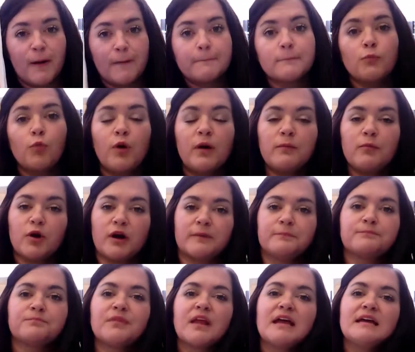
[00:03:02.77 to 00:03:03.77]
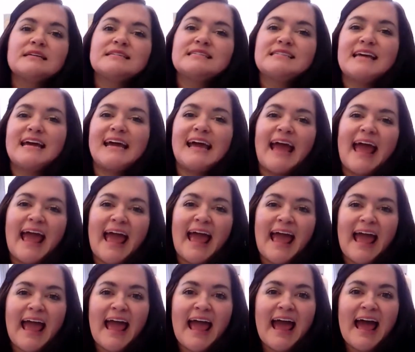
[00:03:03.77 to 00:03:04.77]
One more. Say
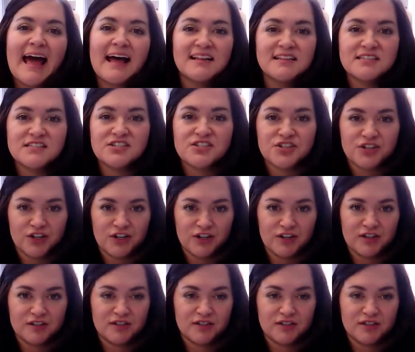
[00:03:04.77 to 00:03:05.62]
answer.